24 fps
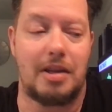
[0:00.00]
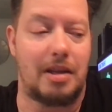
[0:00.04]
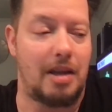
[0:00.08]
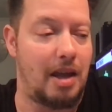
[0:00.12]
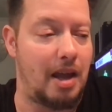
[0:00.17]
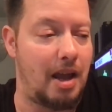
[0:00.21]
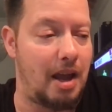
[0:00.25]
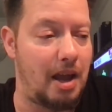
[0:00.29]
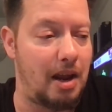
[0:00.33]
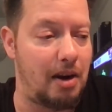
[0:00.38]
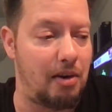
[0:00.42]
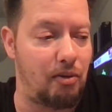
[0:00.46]

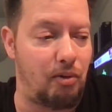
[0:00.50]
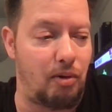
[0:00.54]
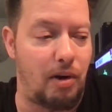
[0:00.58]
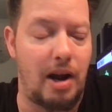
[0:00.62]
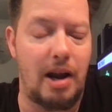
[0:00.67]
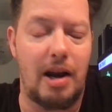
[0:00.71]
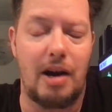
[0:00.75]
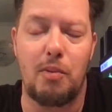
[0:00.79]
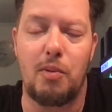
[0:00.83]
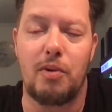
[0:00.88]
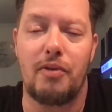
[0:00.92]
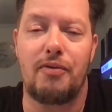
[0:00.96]
And
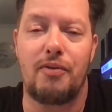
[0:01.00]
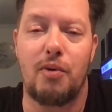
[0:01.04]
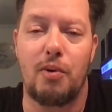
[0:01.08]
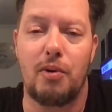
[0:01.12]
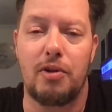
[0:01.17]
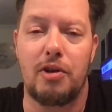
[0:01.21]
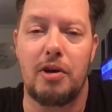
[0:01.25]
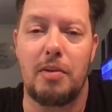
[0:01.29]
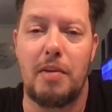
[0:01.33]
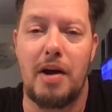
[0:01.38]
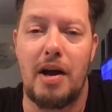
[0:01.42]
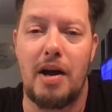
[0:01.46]
ran with Fourth
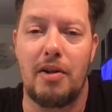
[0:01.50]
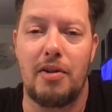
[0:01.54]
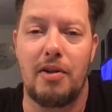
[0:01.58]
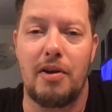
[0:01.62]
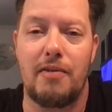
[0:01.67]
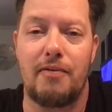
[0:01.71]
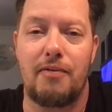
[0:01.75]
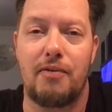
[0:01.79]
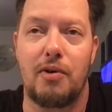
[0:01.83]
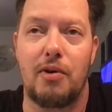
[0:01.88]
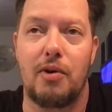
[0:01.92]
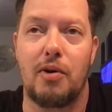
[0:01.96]
and a Mile
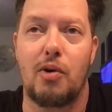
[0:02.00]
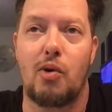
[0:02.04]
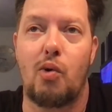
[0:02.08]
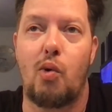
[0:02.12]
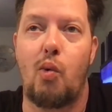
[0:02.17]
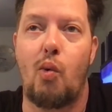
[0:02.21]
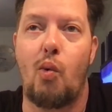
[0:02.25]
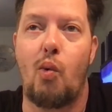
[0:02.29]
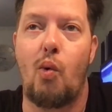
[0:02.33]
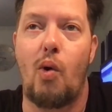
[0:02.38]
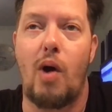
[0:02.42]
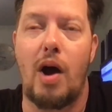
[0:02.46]
there for
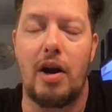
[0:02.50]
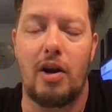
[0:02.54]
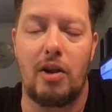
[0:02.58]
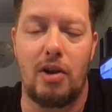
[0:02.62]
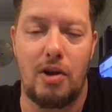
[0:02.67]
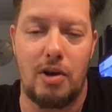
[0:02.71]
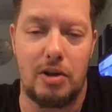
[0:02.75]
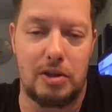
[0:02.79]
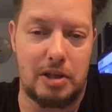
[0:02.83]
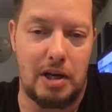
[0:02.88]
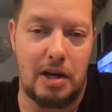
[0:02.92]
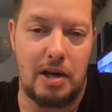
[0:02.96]
quite a
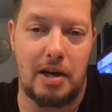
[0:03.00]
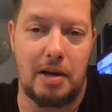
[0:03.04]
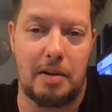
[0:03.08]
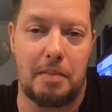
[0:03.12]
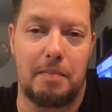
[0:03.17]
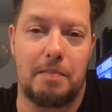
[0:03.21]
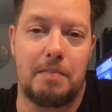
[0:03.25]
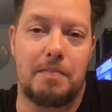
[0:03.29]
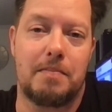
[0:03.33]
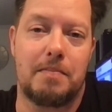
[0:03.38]
long time.